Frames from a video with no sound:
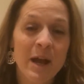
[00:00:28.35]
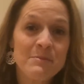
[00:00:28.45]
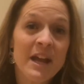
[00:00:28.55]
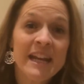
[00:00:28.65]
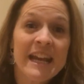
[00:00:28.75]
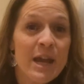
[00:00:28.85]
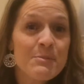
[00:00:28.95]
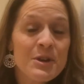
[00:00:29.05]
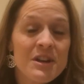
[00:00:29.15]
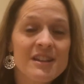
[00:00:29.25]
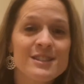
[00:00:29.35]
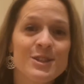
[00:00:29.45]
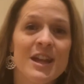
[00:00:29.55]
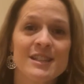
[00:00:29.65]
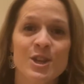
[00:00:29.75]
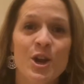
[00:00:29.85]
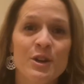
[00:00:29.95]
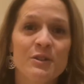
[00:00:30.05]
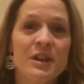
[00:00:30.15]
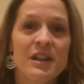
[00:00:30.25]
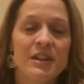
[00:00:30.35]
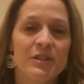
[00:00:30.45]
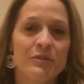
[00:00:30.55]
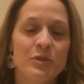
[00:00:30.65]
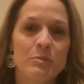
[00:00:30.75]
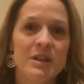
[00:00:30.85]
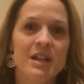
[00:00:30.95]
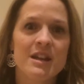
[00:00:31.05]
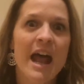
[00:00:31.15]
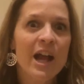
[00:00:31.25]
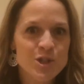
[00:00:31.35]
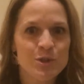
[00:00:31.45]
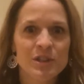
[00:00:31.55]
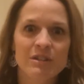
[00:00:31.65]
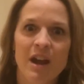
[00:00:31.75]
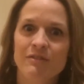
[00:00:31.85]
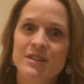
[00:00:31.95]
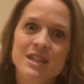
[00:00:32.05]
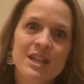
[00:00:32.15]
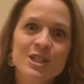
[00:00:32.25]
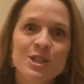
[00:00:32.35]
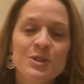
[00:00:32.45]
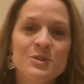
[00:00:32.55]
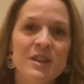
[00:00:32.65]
I'm not a gamer, and so that's hard for me to naturally gravitate to.